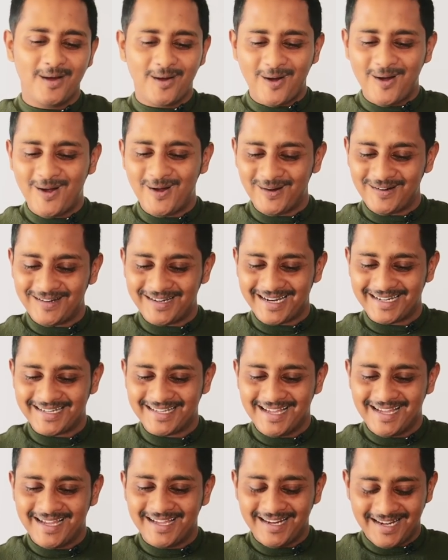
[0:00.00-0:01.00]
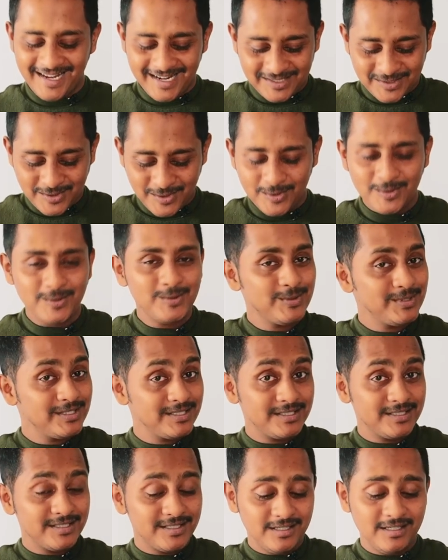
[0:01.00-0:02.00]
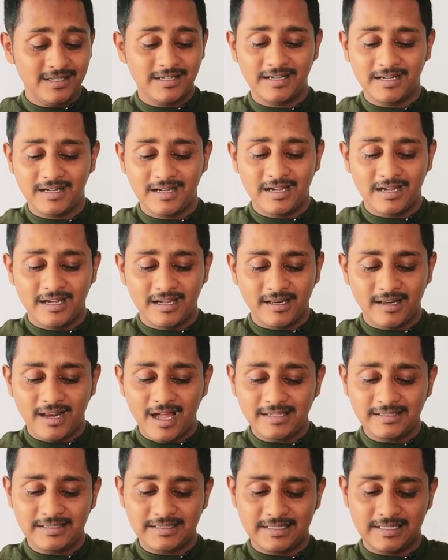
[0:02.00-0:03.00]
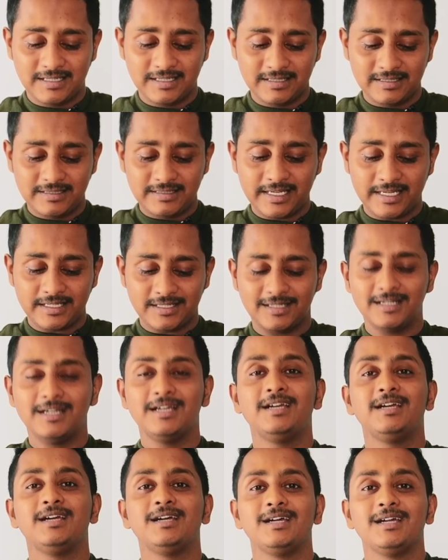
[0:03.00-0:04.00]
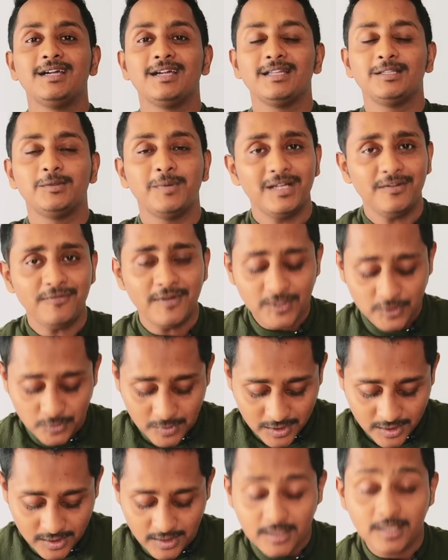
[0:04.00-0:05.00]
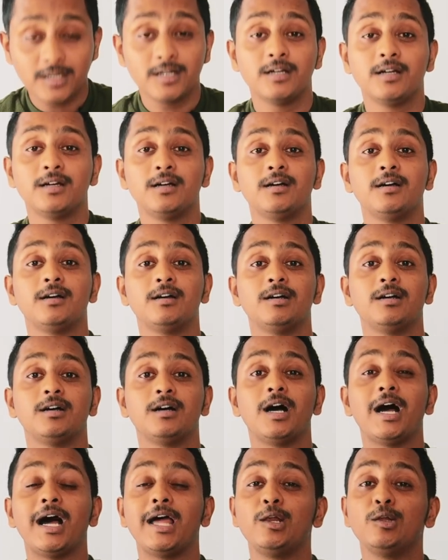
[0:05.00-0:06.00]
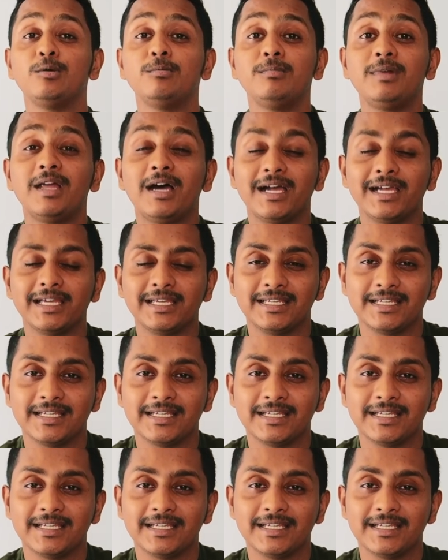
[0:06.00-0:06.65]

Alright, let's go to the last set. The very first word, alumni.